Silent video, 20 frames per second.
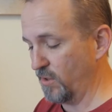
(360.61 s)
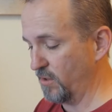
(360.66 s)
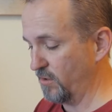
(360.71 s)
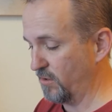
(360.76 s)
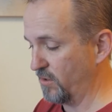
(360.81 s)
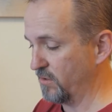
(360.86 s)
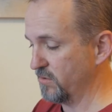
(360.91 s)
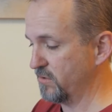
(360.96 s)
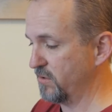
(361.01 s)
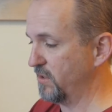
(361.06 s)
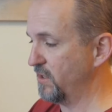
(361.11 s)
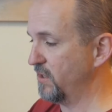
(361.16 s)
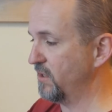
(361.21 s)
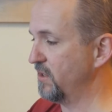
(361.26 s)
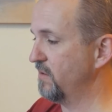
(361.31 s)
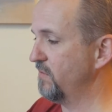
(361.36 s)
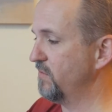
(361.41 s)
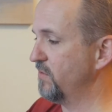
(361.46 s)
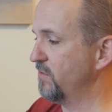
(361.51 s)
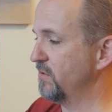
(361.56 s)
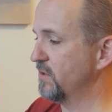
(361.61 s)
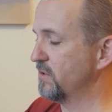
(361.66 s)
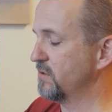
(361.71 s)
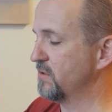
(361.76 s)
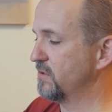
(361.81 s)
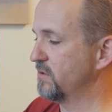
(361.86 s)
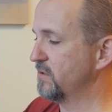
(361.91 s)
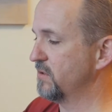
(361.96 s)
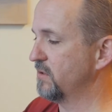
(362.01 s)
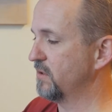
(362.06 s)
at all. So they give you
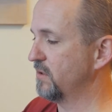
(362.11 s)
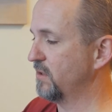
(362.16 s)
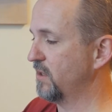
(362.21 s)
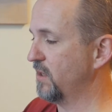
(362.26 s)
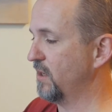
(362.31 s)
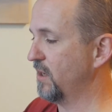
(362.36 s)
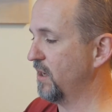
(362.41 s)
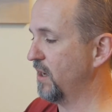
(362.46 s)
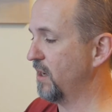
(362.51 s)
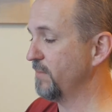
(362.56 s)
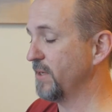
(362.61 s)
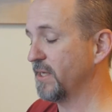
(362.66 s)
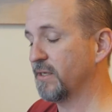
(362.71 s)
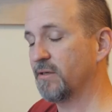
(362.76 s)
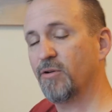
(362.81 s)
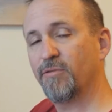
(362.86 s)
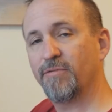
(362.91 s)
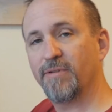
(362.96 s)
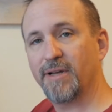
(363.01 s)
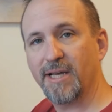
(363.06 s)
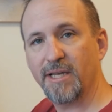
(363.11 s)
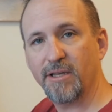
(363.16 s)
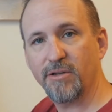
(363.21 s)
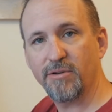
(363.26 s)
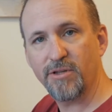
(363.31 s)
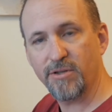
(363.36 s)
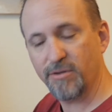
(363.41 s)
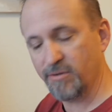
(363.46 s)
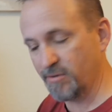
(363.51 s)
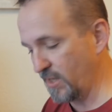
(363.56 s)
this, no value
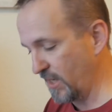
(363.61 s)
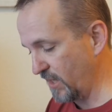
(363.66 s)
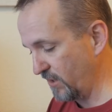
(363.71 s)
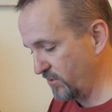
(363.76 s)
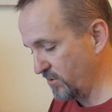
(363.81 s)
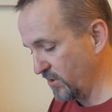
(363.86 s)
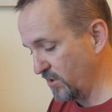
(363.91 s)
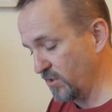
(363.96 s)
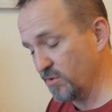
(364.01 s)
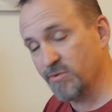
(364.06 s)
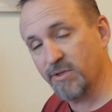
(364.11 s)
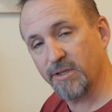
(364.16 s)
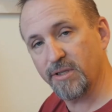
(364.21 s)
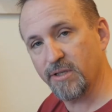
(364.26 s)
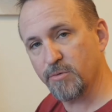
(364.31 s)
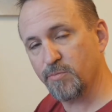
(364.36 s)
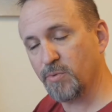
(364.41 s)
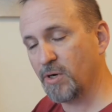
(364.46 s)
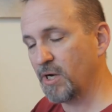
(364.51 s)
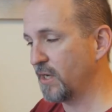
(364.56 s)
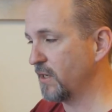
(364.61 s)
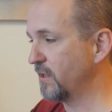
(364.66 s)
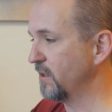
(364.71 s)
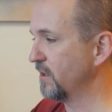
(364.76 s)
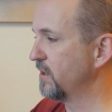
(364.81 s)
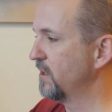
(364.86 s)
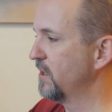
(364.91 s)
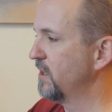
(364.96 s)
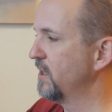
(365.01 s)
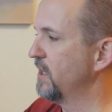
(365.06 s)
to actually using this
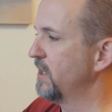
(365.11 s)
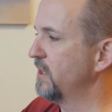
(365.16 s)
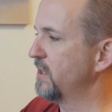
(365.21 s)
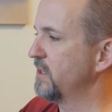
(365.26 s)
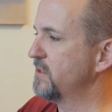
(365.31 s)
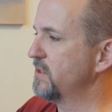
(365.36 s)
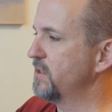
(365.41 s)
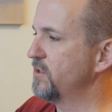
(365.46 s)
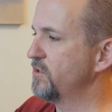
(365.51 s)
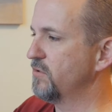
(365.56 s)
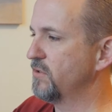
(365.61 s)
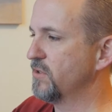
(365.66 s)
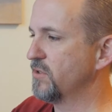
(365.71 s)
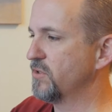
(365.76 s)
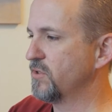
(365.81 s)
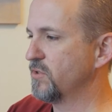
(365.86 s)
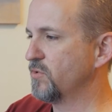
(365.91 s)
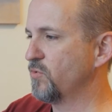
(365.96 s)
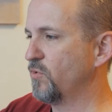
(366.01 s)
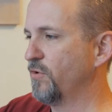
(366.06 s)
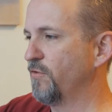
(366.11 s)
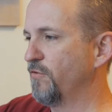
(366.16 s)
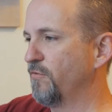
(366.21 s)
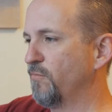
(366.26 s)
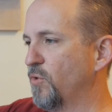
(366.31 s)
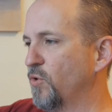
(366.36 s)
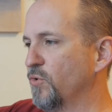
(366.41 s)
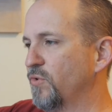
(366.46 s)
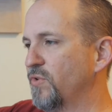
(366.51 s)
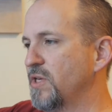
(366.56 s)
product. They send you this sort of
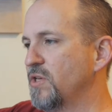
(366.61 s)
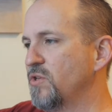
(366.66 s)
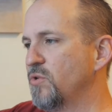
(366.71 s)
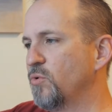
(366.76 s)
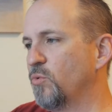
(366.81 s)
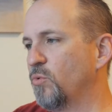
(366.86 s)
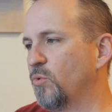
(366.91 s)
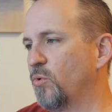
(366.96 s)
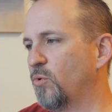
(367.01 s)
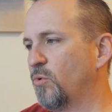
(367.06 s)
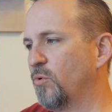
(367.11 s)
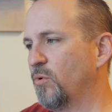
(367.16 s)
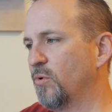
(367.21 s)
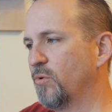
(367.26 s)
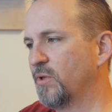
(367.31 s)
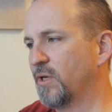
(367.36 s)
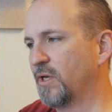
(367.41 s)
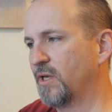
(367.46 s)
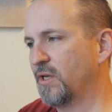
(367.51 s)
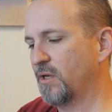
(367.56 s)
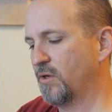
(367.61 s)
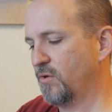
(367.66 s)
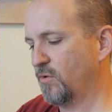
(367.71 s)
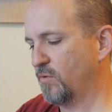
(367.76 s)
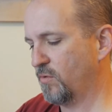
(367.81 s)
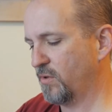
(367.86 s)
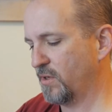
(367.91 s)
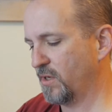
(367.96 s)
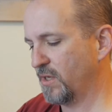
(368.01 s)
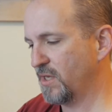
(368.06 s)
multi-tool that can
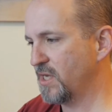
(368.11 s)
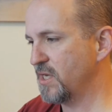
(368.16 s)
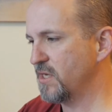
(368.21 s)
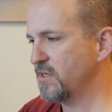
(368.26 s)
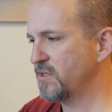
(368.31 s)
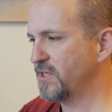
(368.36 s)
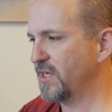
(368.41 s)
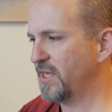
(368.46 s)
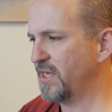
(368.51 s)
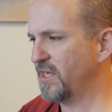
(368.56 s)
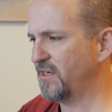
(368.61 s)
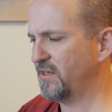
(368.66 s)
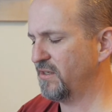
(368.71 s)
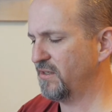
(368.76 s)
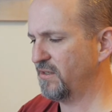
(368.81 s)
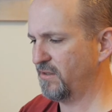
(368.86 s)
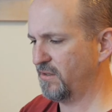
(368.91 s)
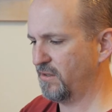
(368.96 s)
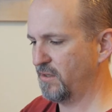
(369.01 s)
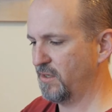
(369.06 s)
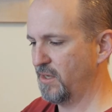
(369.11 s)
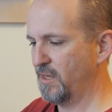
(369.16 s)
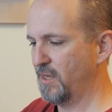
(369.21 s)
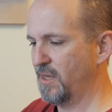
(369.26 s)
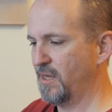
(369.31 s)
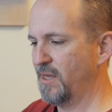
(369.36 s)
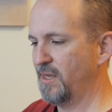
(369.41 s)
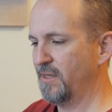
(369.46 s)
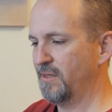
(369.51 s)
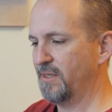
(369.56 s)
go on a keychain
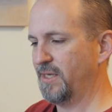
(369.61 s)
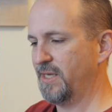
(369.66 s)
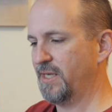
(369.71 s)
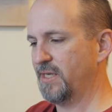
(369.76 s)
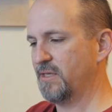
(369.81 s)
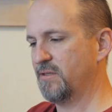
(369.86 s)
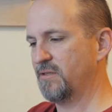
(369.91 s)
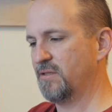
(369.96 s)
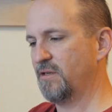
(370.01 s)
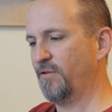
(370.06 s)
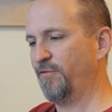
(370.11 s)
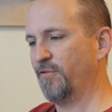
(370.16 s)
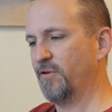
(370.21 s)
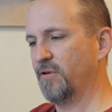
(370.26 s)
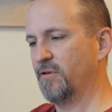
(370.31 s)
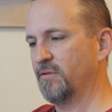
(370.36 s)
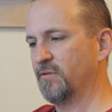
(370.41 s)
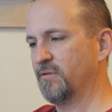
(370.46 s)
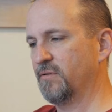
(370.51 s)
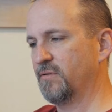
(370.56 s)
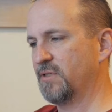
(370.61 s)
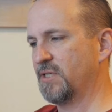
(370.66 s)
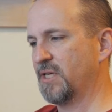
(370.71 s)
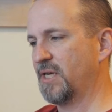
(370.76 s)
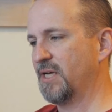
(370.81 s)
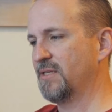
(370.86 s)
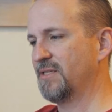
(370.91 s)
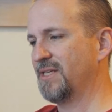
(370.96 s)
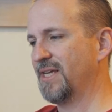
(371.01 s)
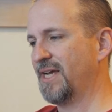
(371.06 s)
that has different
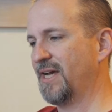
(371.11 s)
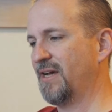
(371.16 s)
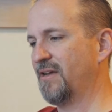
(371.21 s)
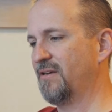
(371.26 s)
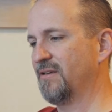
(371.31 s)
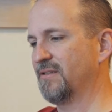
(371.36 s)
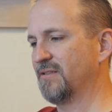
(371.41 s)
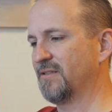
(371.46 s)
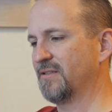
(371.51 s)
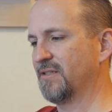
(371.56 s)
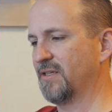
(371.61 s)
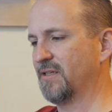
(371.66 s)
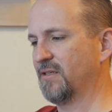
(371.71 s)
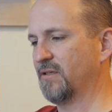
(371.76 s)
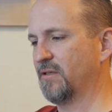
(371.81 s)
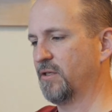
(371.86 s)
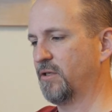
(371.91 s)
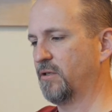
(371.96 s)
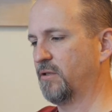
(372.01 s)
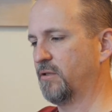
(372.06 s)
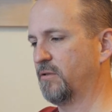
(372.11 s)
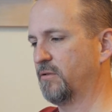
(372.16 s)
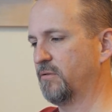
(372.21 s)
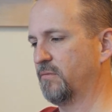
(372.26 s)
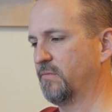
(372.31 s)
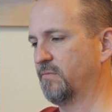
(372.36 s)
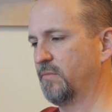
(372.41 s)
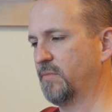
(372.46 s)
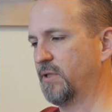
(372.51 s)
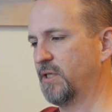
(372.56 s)
sized Allens and
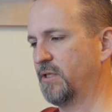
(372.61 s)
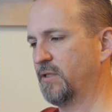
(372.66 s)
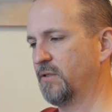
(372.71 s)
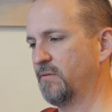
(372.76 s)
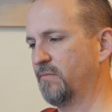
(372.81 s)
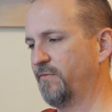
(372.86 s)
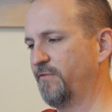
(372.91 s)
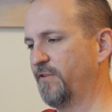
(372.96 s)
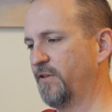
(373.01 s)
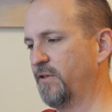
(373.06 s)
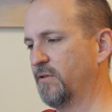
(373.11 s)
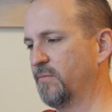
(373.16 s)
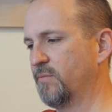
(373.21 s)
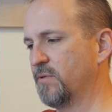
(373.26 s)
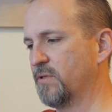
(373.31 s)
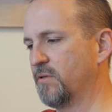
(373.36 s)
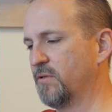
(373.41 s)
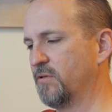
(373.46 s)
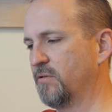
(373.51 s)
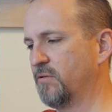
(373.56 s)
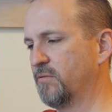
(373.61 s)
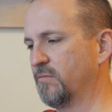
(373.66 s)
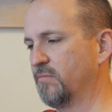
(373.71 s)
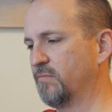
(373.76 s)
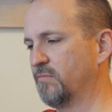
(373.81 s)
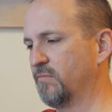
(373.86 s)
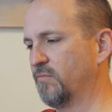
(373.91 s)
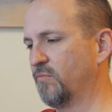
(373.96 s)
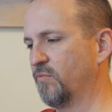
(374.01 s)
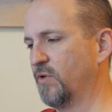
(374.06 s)
little Phillips, little
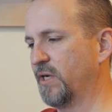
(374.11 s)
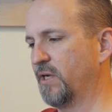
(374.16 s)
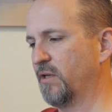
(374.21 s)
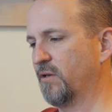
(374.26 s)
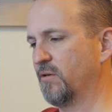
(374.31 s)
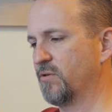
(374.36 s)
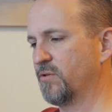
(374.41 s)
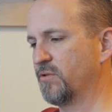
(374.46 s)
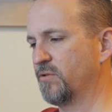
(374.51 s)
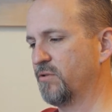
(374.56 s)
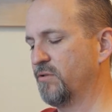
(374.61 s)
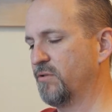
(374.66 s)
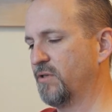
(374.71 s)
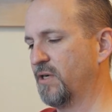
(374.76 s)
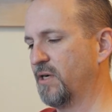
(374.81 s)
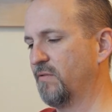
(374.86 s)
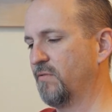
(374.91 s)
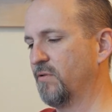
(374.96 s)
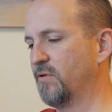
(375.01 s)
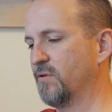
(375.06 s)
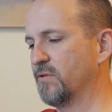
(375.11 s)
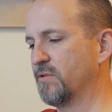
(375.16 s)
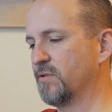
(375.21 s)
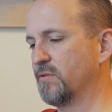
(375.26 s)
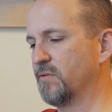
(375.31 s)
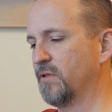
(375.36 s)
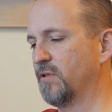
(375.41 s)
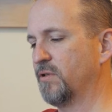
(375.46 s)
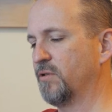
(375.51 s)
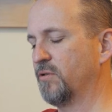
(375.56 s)
regular screwdrivers,
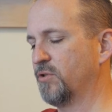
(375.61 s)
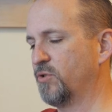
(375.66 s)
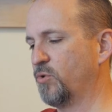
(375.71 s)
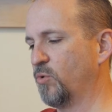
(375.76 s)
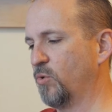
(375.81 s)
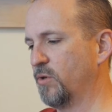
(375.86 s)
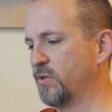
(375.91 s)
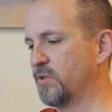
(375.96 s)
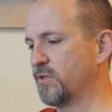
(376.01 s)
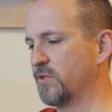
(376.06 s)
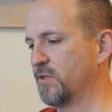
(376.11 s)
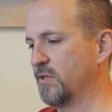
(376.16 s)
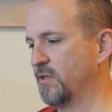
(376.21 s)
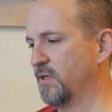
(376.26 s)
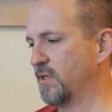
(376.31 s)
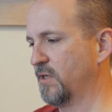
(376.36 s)
and a little Torx